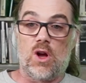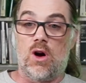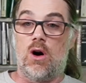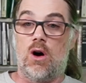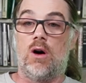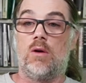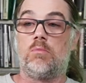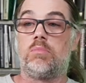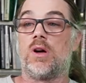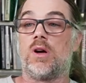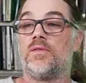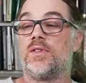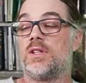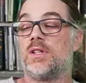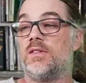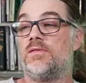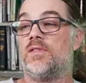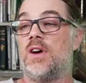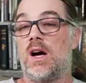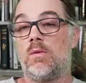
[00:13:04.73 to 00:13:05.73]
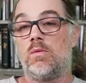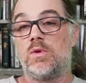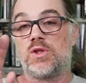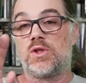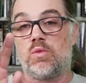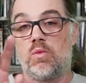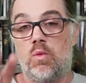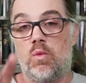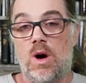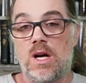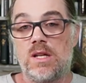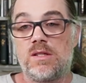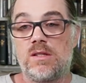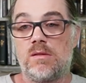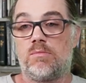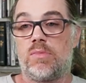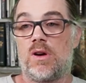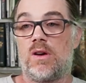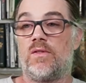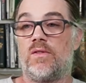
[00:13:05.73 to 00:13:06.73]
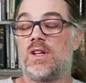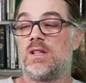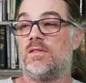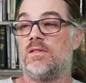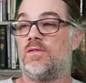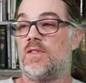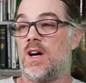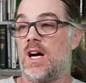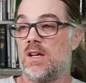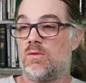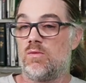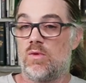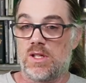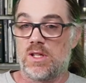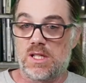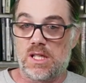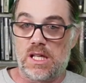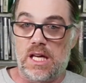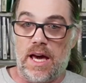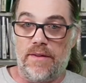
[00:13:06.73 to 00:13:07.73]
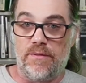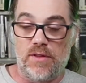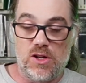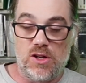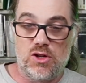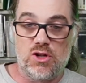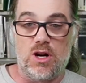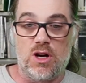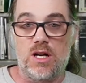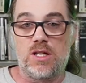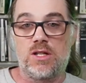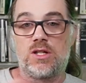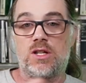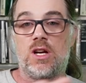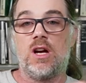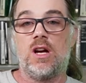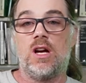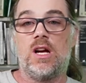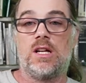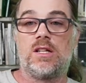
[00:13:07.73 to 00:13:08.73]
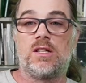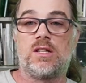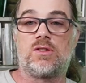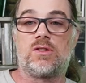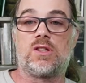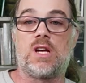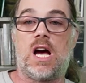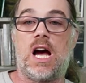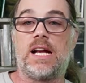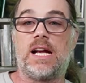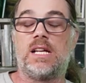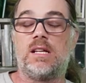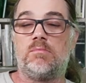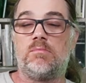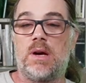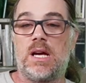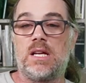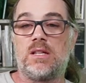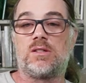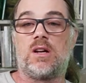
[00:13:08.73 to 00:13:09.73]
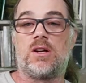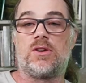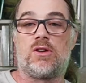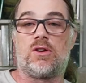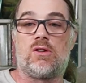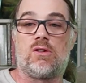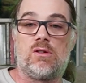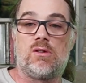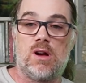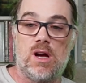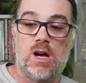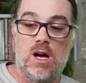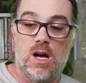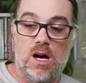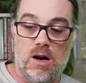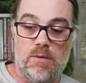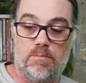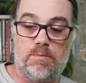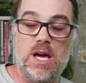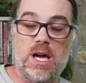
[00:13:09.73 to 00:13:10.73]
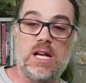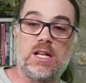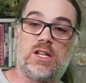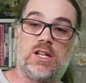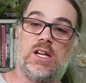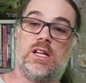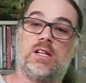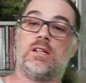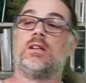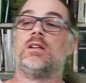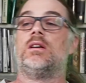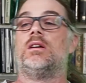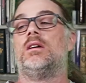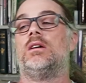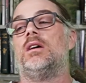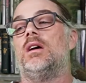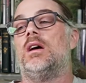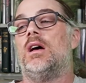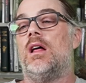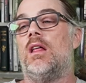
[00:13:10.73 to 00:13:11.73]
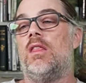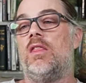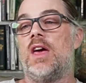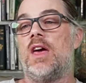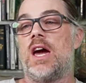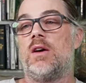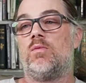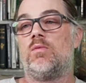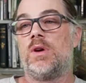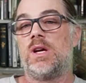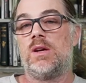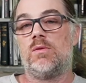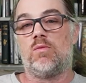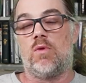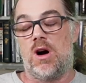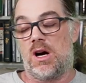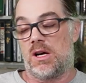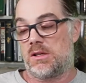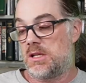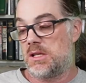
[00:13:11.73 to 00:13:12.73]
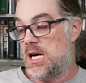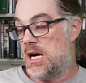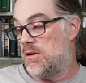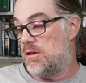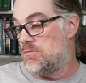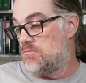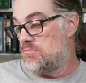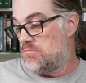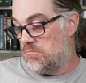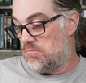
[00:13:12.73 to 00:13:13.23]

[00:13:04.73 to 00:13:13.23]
All perfectly fine. Which wasn't perfectly fine was, again, the judge decided based on her opinion that we walked out.